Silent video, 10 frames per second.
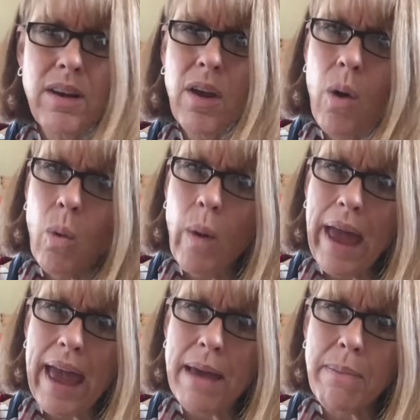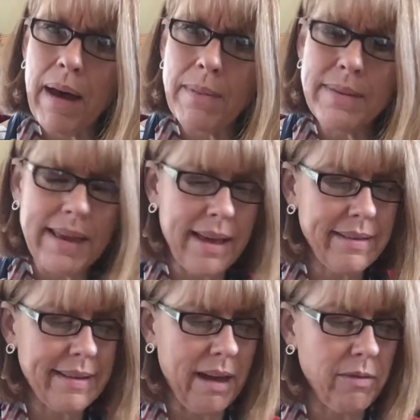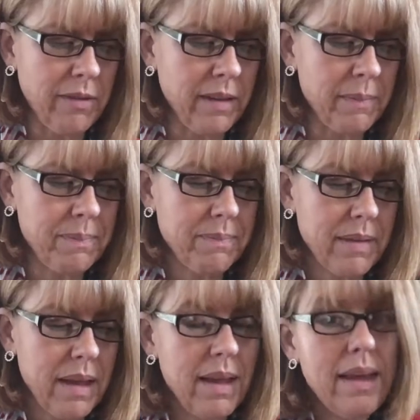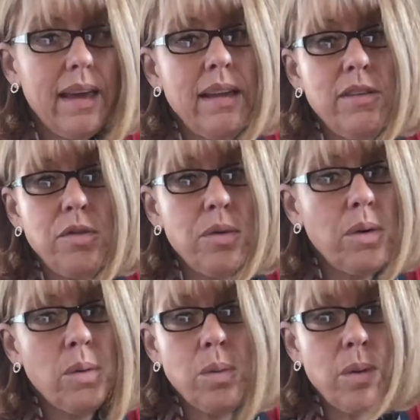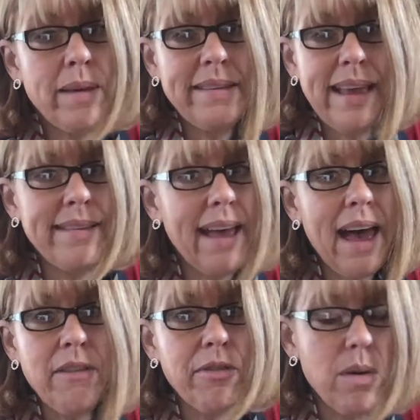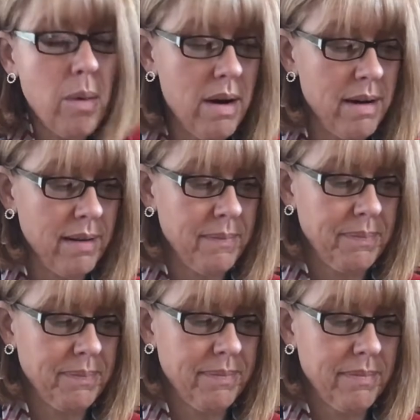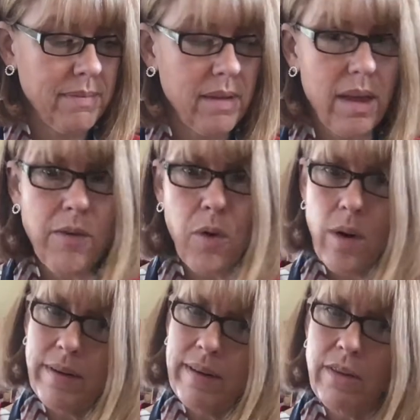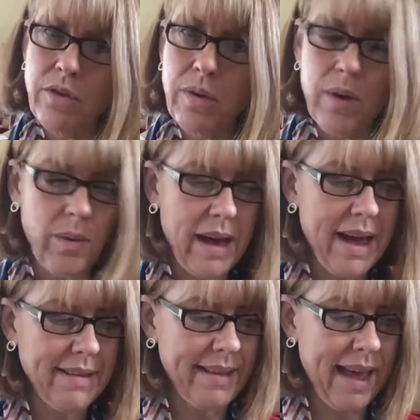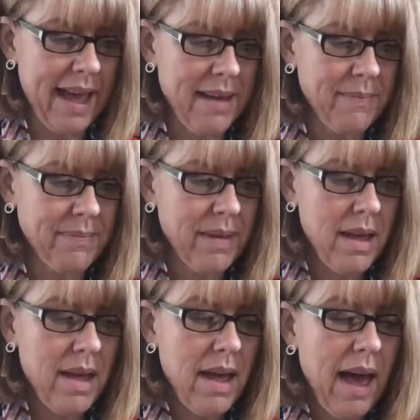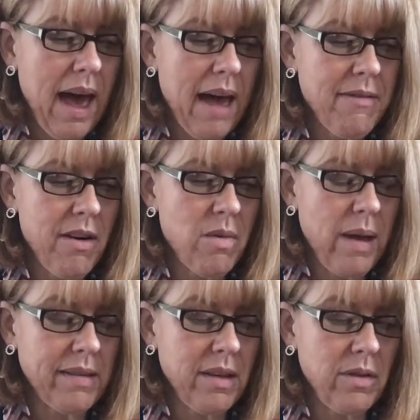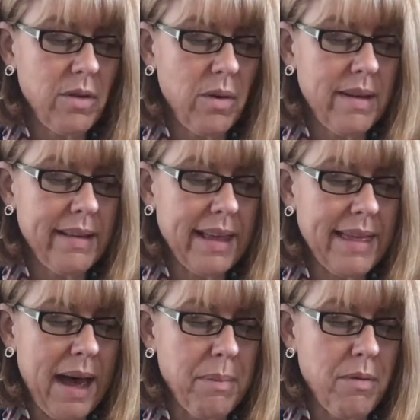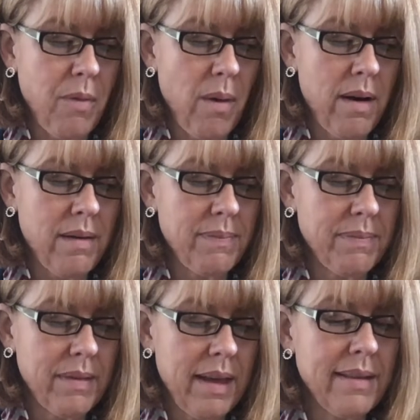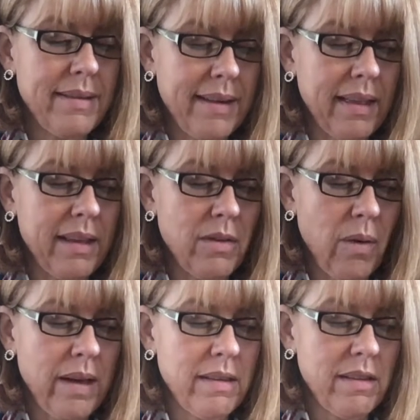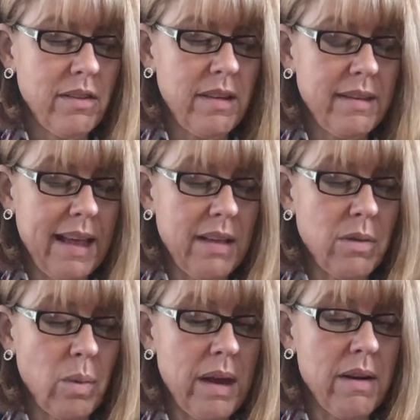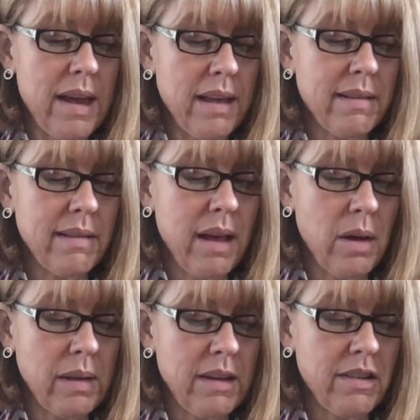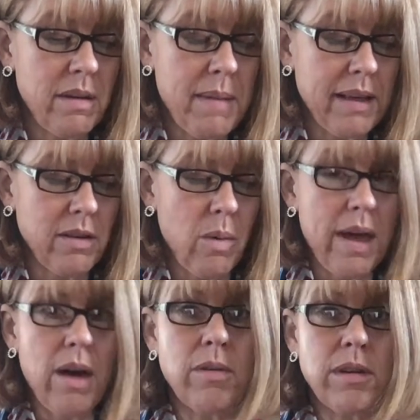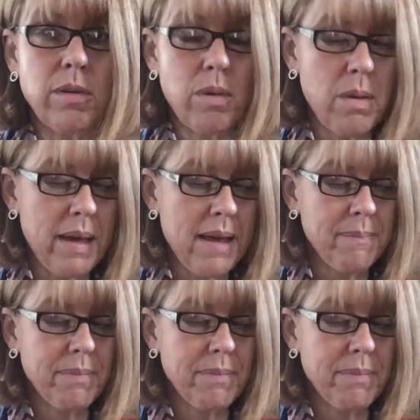No way, Bob says, doubtful. It's true, Ruby says, every word. Of course it's true, I say. I've heard rescue stories like that before. It's Stella's voice. She sounds weary. Slowly, she makes her way over to Ruby.